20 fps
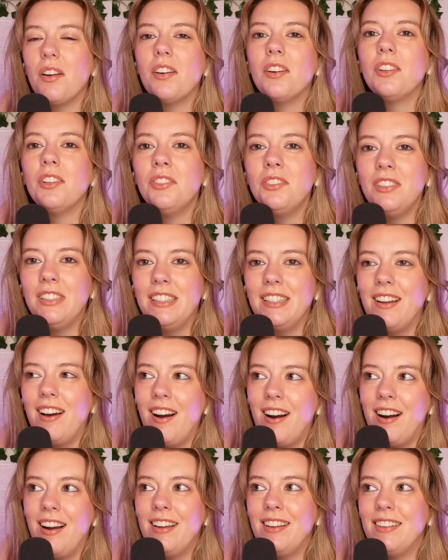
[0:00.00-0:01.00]
Clearly
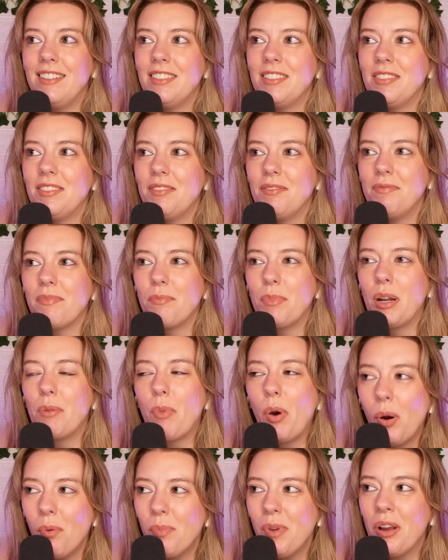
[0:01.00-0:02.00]
not. But I'm
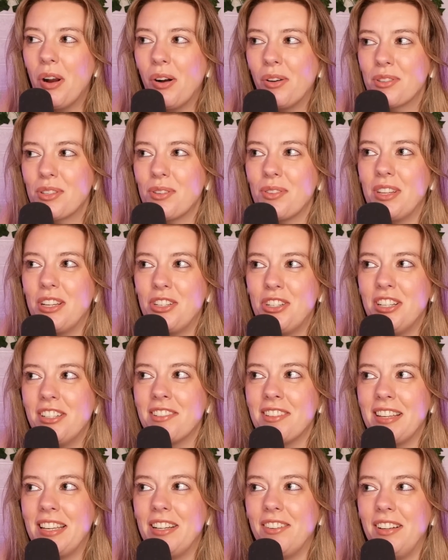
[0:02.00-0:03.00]
hoping also that she
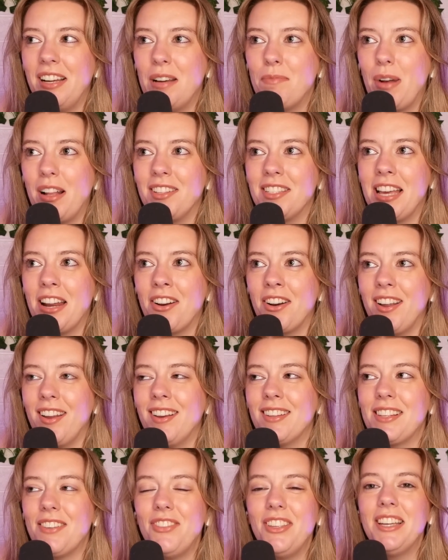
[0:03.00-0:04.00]
doesn't kill him on Saturday
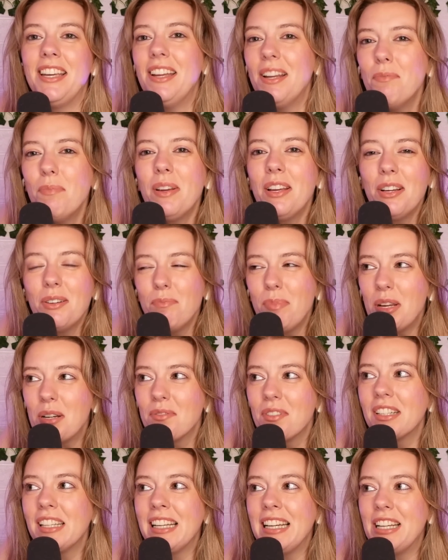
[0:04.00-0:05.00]
because I feel like he could be a
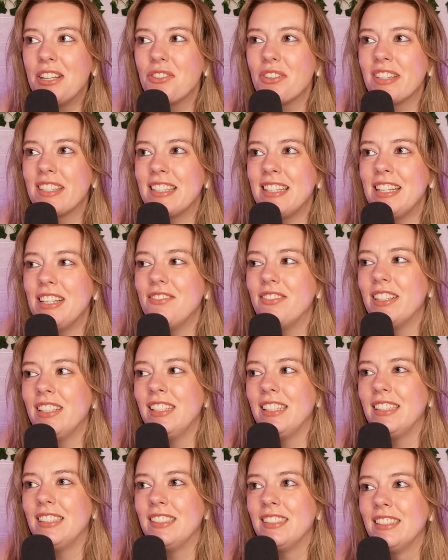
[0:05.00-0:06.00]
really interesting
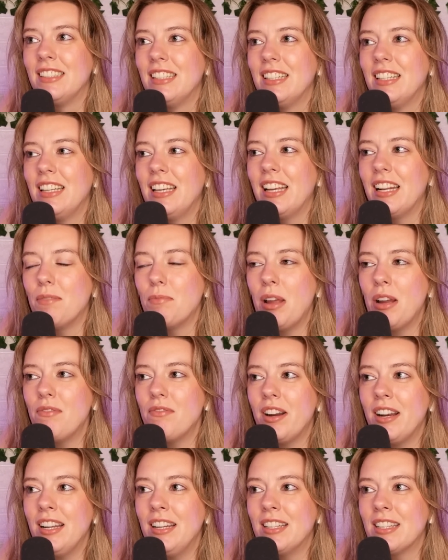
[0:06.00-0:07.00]
villain. And I'm not
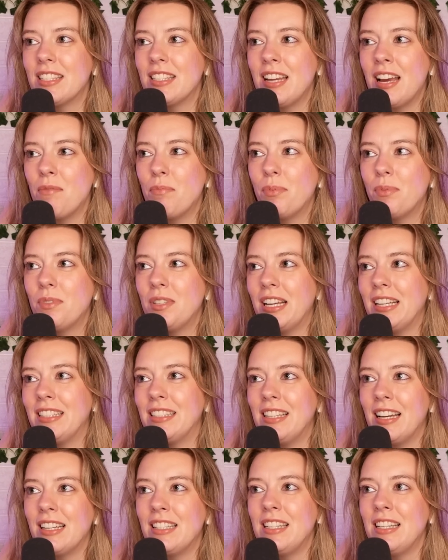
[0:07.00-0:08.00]
ready to stop
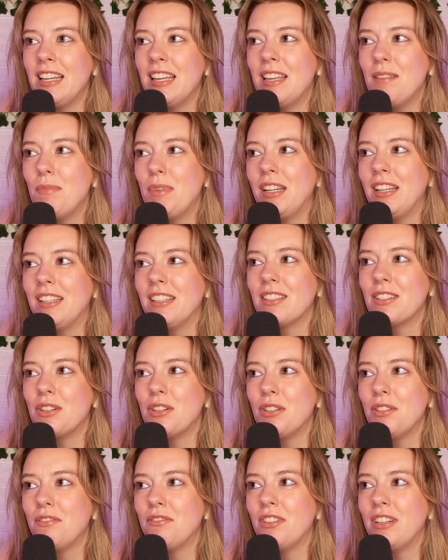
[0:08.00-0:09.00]
dissecting him and his
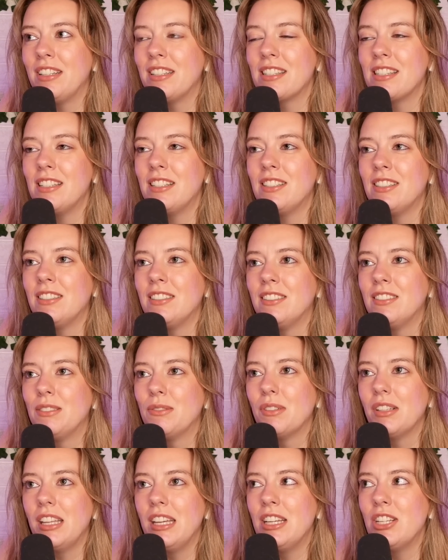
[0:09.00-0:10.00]
girlfriend's little
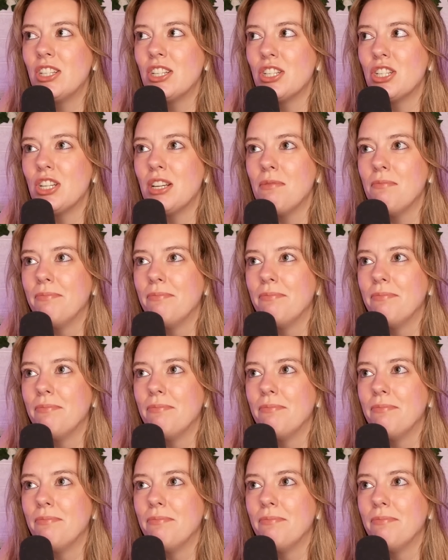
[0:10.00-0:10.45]
relationship.